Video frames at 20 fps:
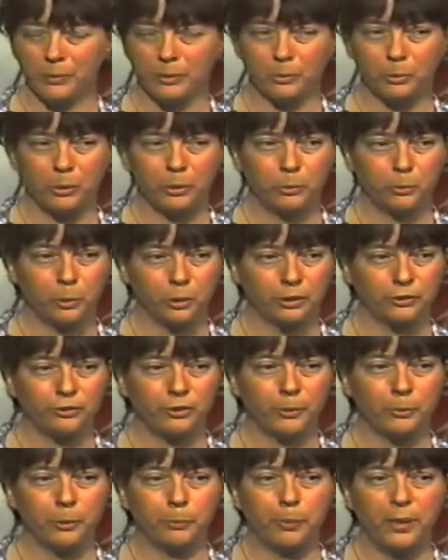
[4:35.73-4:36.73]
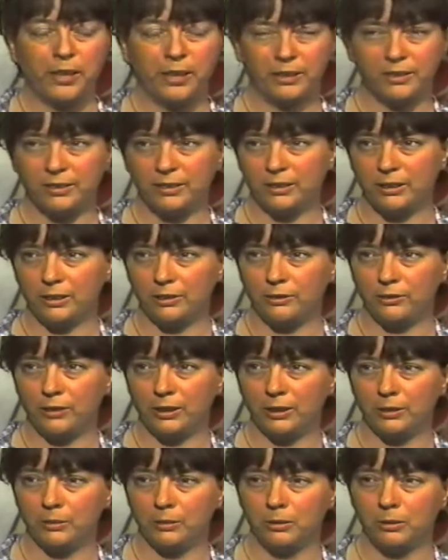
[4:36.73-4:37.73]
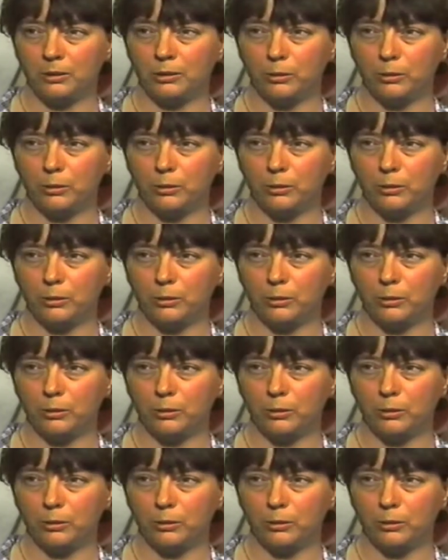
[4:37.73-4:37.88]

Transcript: where you work from a positive and